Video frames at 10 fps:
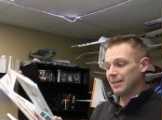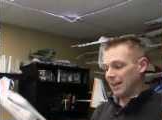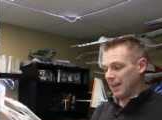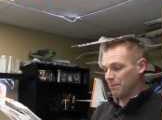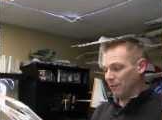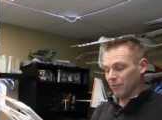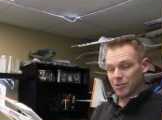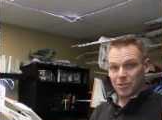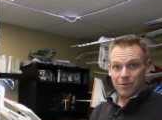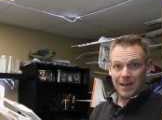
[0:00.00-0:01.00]
cable for
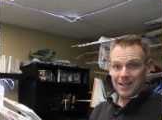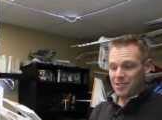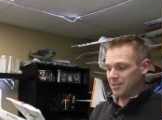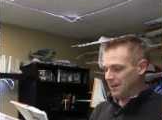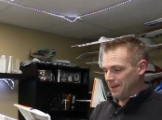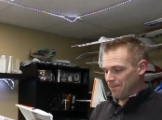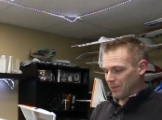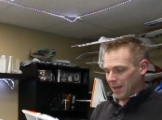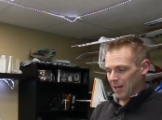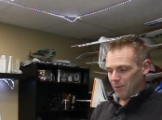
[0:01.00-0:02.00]
two S,
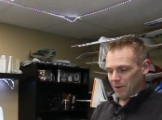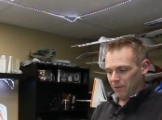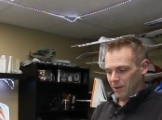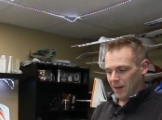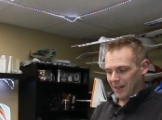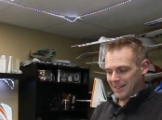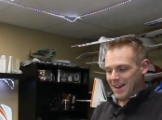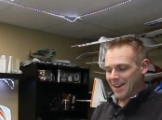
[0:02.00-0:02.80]
and I went flying.